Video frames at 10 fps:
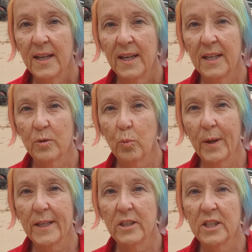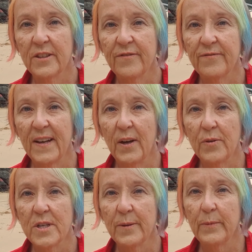And when she
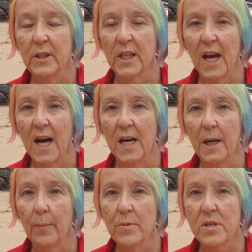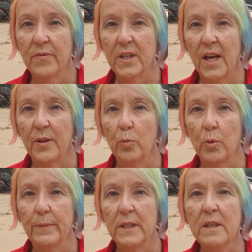found him in the arms of another
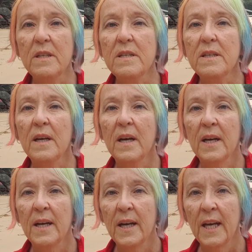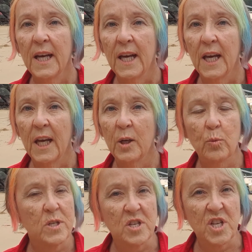woman, it
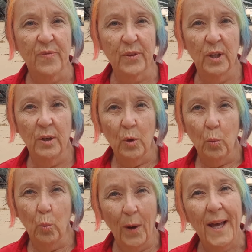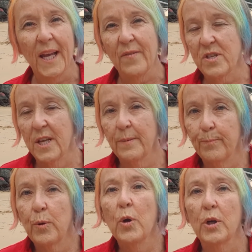was as if the waves that
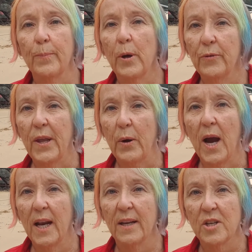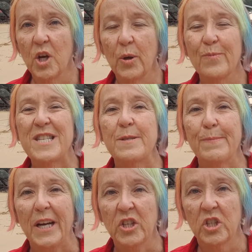broke upon their island home
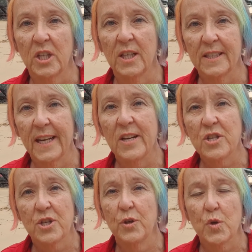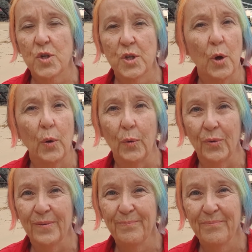smashed against her soul,
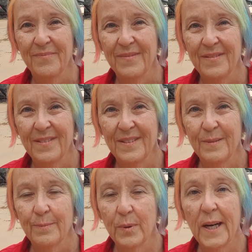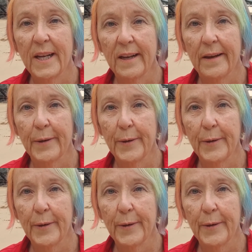breaking it.